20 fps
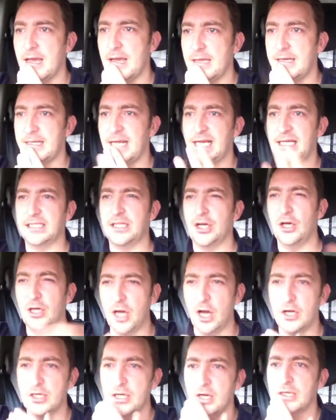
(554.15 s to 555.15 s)
and that's,
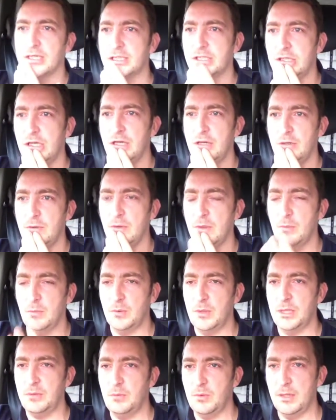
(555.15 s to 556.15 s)
I'd like to,
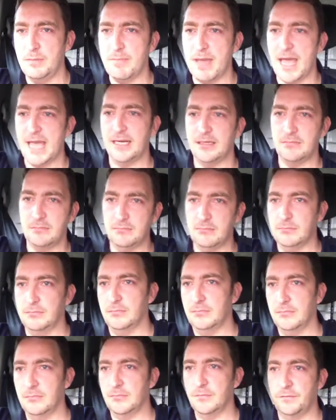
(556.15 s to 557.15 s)
we met
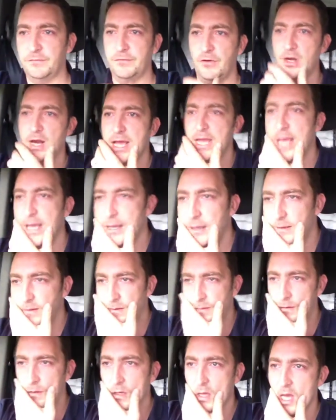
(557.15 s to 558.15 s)
for
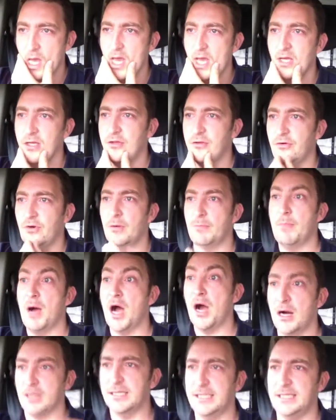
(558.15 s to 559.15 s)
through a
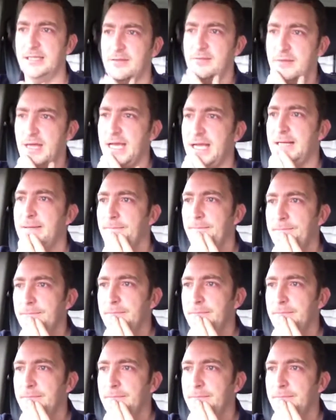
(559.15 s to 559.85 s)
marketing thing,